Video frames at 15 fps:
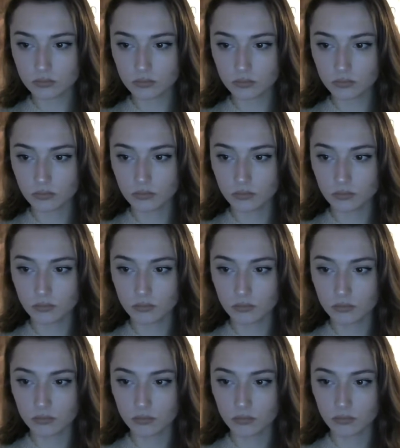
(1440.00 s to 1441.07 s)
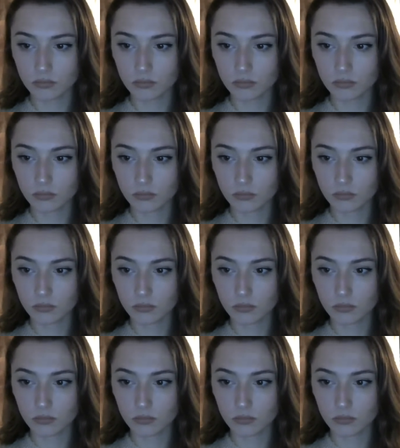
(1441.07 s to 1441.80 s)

(silence)